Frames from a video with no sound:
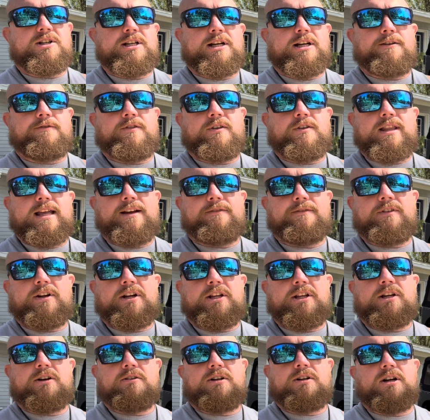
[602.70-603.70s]
out for that
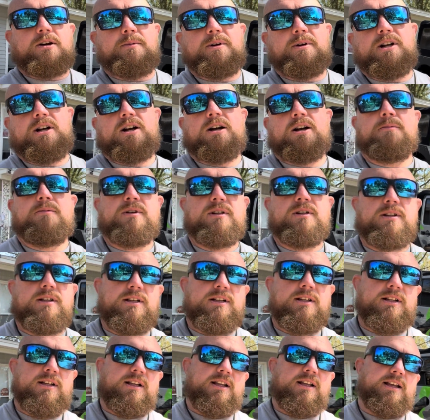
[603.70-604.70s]
video coming up.
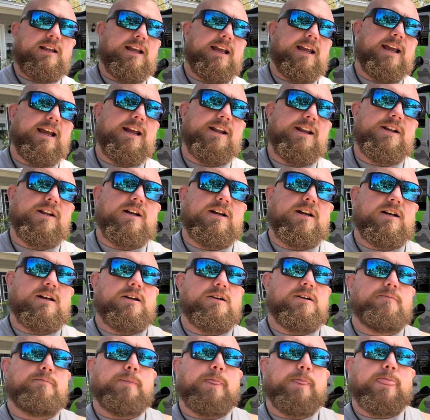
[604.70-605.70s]
And
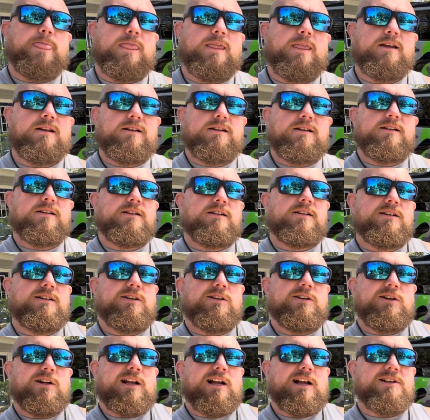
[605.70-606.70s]

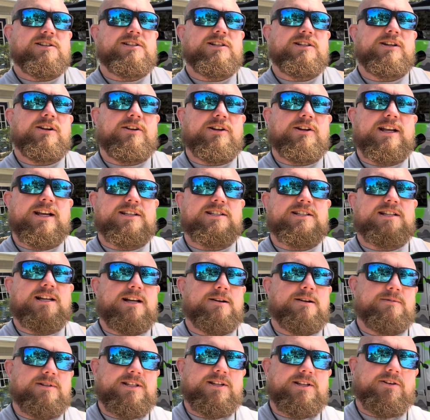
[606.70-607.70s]
I'll see y'all next
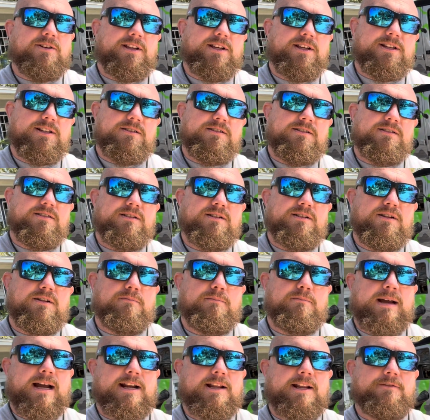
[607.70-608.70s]
time. Till then,
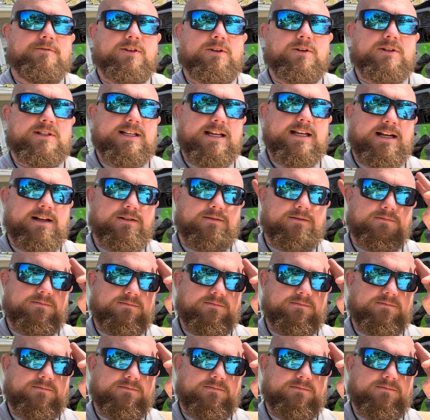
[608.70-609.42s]
Bad Influence out.